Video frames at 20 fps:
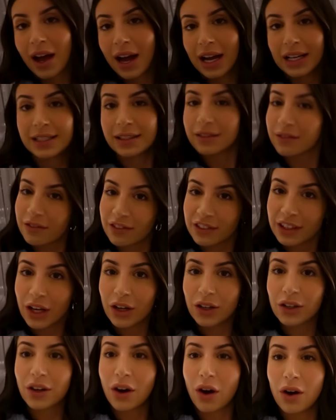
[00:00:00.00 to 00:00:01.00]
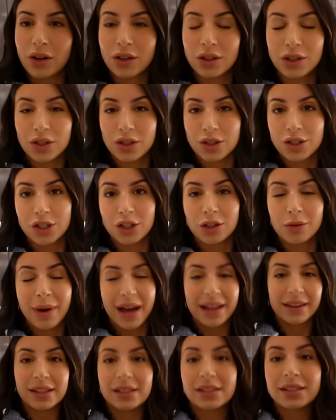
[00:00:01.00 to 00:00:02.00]
I didn't vlog on YouTube
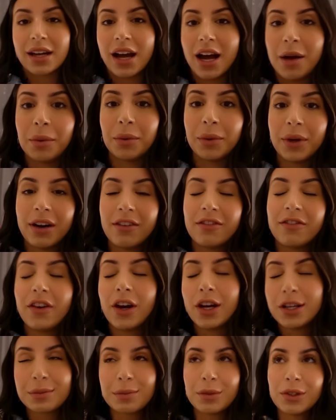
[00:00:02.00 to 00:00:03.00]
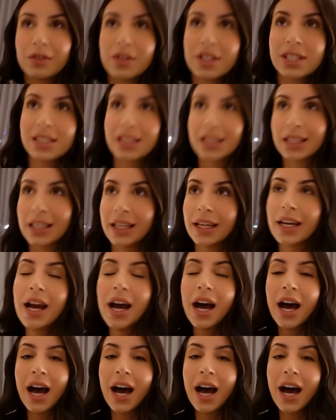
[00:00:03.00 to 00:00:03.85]
at this time, but when I first moved to Sydney,